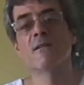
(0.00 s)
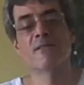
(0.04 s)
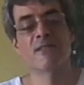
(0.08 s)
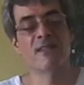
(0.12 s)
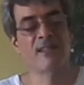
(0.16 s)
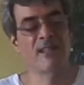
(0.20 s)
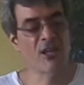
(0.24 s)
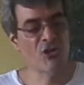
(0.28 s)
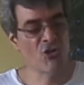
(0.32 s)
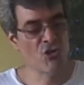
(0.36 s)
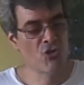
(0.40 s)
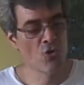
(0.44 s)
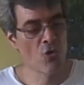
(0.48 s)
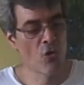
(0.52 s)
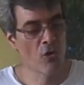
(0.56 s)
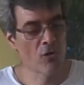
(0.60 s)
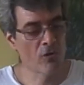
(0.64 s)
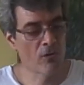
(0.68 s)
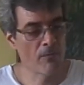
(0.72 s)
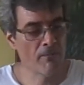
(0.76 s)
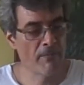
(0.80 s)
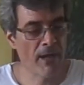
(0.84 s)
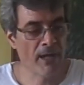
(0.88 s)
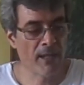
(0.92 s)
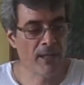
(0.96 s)
the
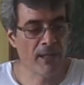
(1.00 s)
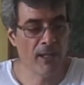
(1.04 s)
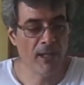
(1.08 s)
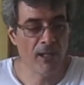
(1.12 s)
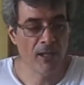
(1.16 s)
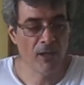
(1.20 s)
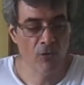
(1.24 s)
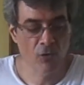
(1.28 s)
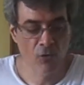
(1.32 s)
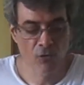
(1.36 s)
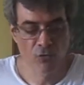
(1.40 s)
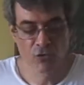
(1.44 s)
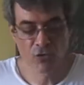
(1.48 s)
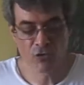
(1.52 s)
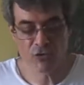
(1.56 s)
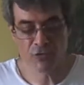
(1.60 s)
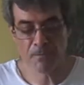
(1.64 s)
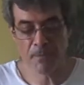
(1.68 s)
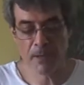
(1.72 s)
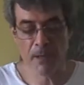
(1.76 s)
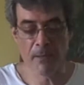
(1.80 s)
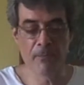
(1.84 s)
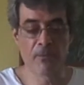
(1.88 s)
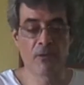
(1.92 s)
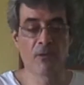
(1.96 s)
Joker by killing all those
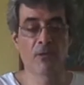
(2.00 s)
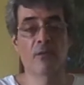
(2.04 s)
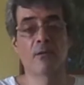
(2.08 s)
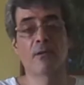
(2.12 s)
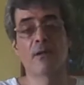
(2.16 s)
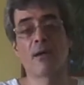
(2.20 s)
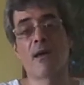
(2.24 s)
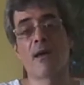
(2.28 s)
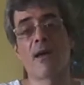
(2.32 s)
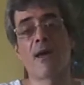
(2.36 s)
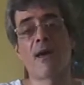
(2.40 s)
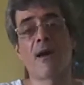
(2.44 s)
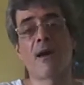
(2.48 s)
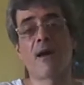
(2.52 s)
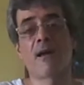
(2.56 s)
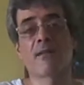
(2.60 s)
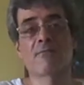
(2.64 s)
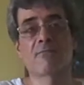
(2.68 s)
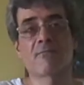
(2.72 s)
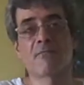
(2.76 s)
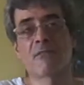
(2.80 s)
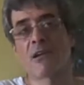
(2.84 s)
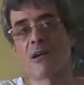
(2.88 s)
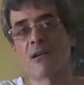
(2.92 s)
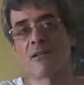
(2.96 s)
people
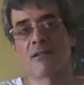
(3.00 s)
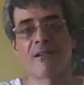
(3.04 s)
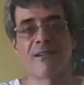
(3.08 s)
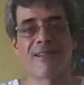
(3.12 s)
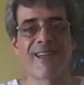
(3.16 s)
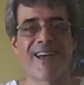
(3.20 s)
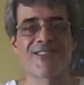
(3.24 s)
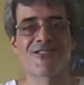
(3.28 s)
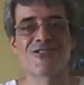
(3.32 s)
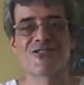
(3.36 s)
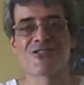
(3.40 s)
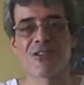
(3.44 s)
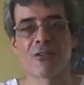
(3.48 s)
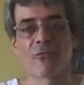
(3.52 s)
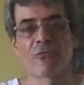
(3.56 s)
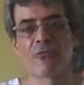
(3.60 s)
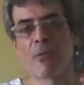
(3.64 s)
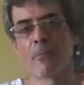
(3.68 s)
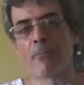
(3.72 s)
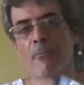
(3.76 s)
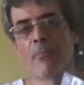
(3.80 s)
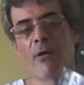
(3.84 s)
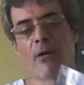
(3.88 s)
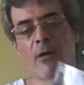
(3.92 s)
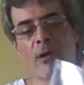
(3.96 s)
at kind of like
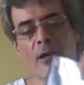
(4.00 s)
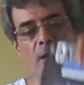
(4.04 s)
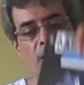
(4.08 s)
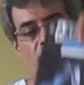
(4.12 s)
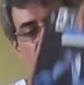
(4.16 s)
Central Park.